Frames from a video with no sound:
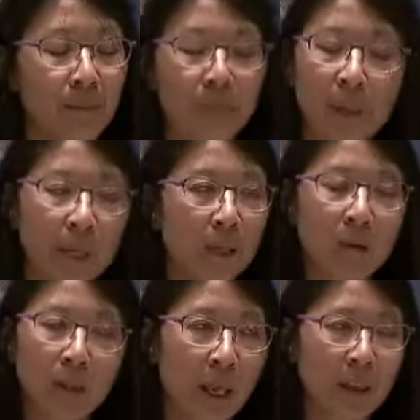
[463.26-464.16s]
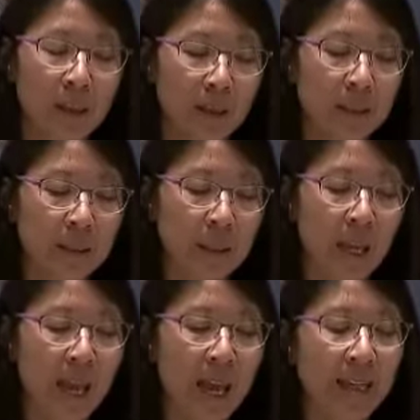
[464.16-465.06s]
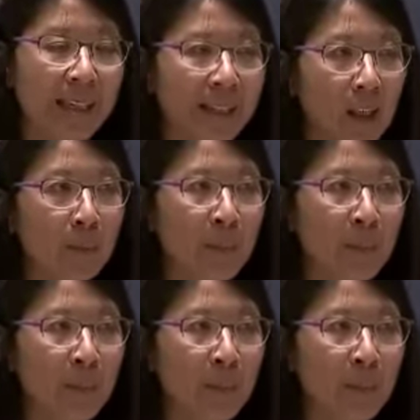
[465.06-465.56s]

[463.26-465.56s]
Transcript: Medical ethics cannot